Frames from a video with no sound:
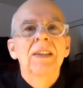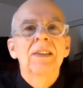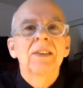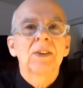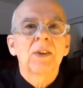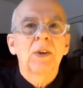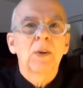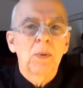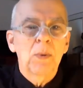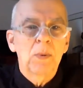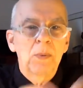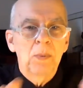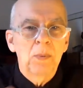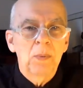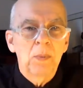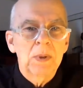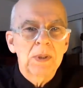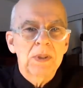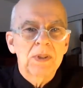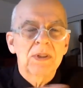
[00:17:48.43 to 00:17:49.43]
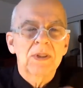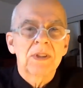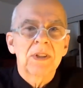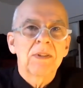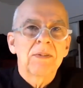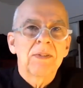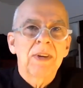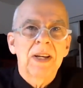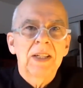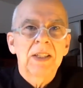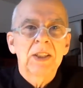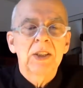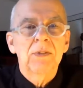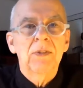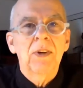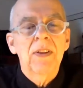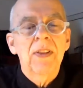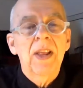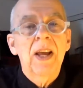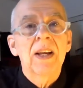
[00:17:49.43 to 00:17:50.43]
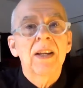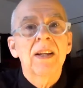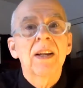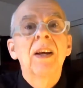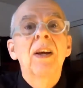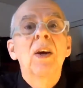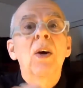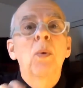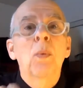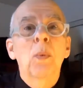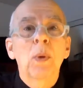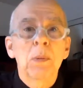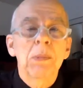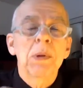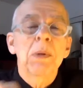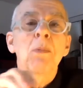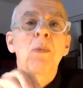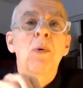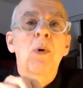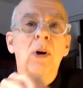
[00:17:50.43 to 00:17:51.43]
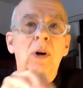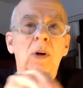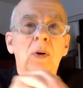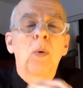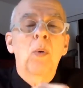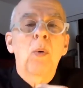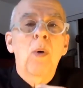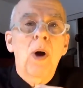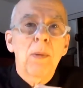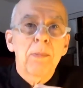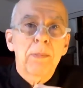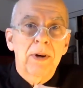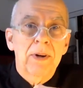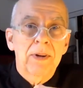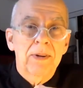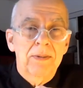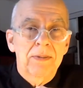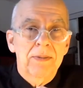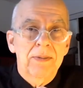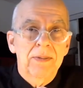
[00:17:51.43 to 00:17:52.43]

So what's the advantage of all that? We'd be more cooperative.